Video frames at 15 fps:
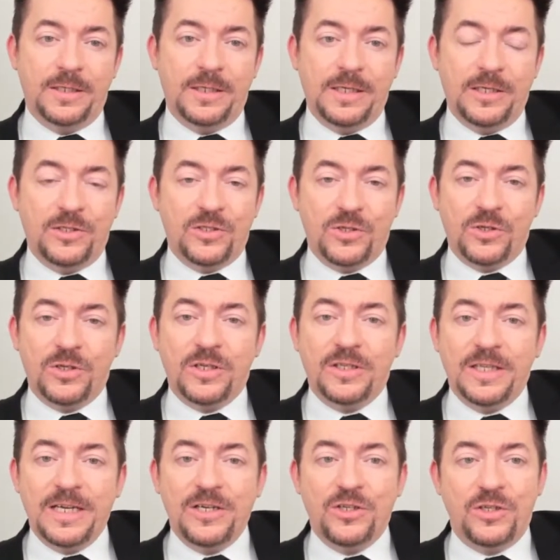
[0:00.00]
in
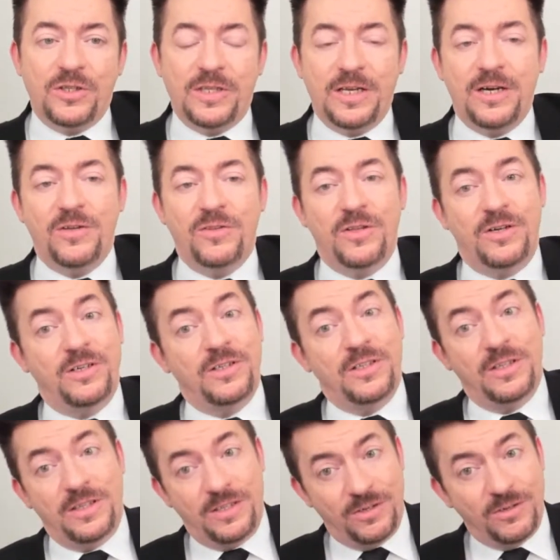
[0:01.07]
circulation there than
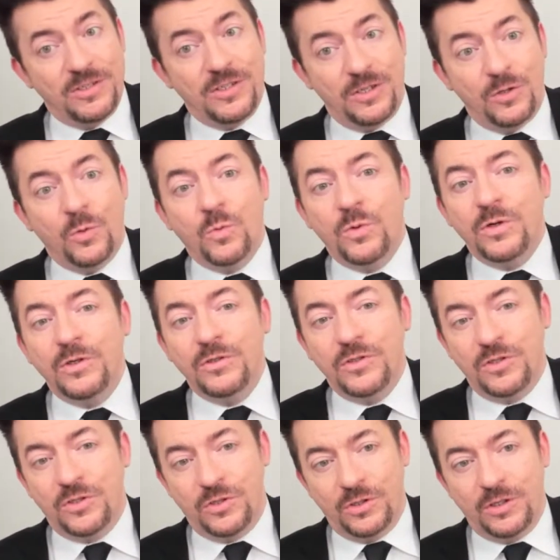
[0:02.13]
there is in the world's
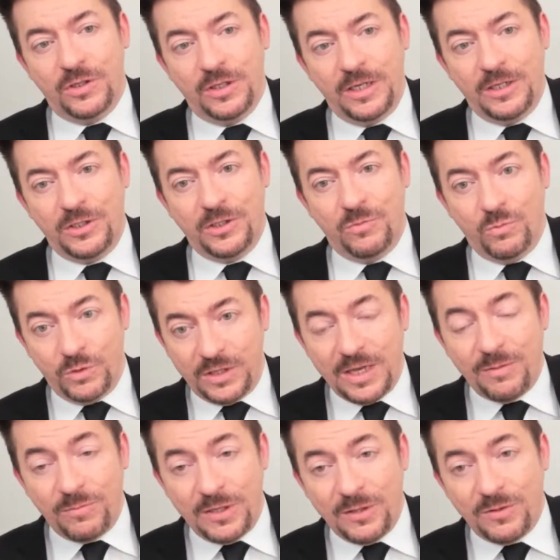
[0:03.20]
circulation. Would
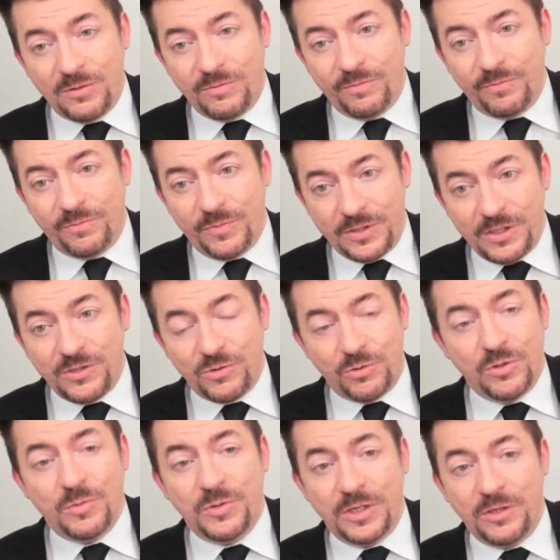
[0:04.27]
that make these
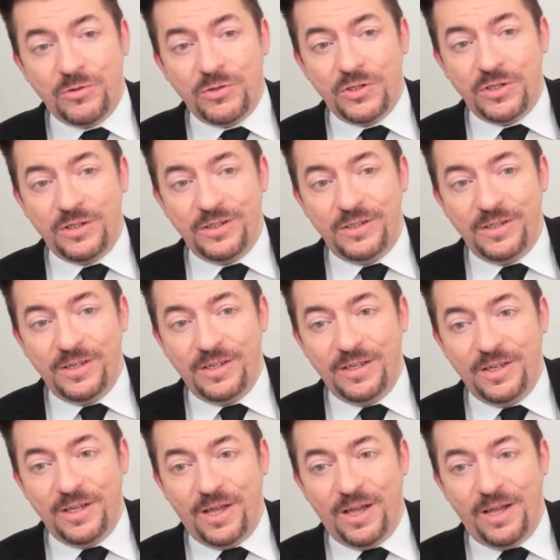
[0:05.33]
groups interested?
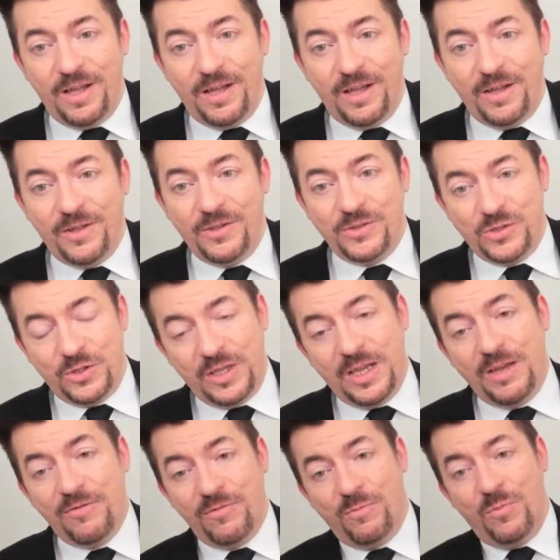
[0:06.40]
So they
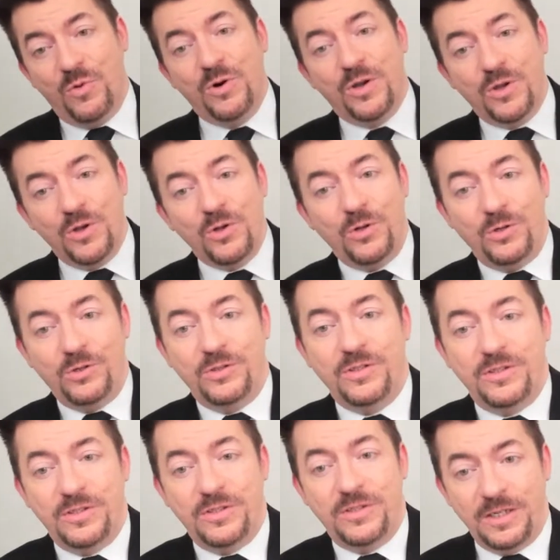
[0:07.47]
have more
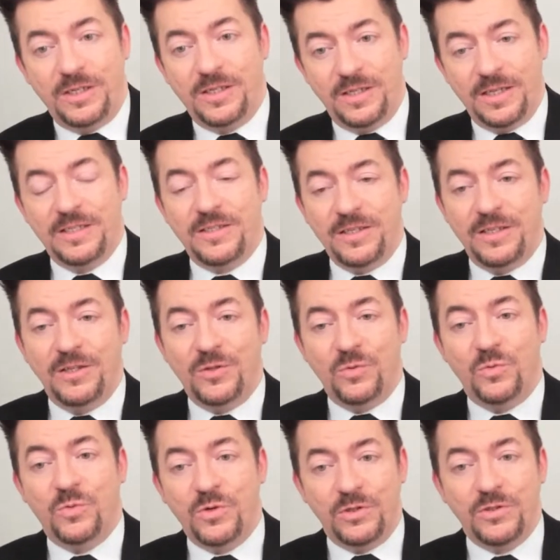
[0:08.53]
gold than that's
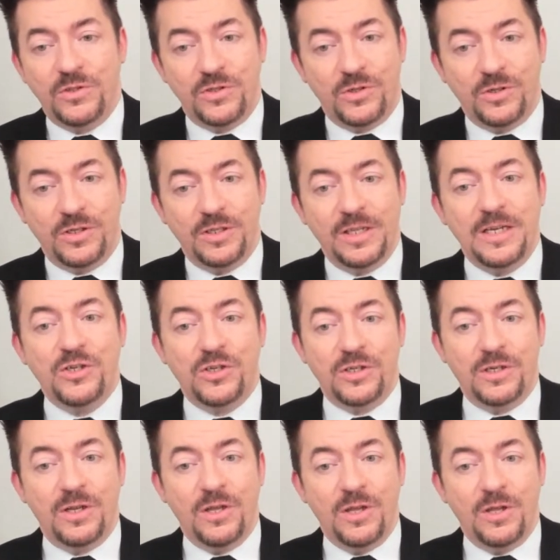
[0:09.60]
in the world's
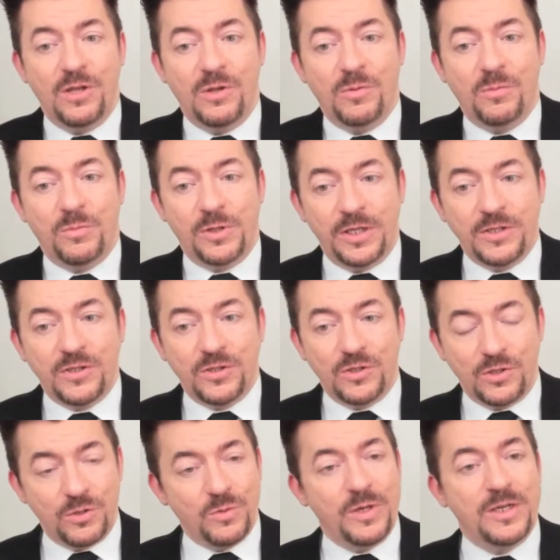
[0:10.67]
circulation, plus
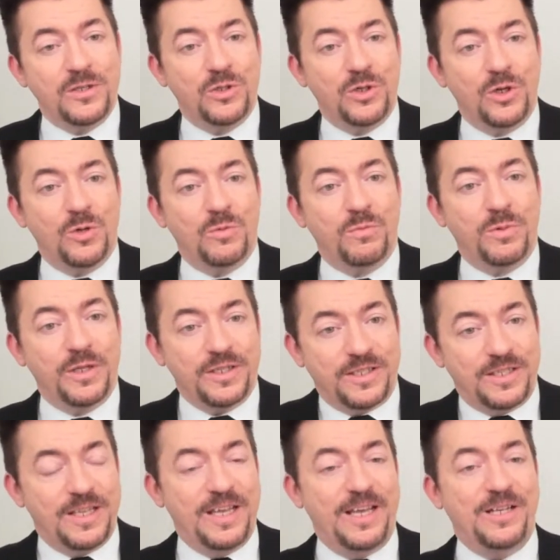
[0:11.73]
the Two-Eyes Stone,
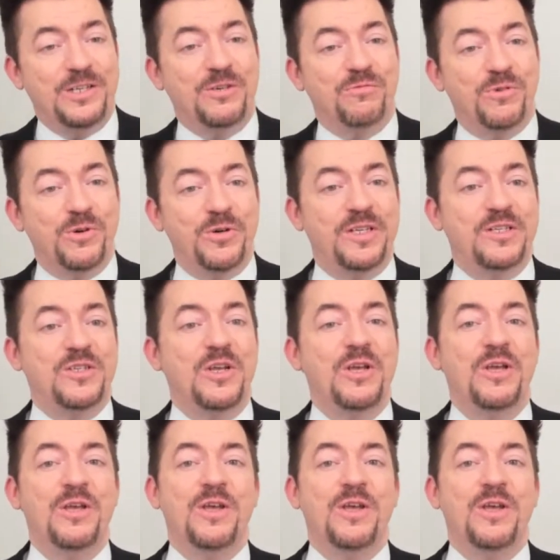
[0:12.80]
plus the ancient ruins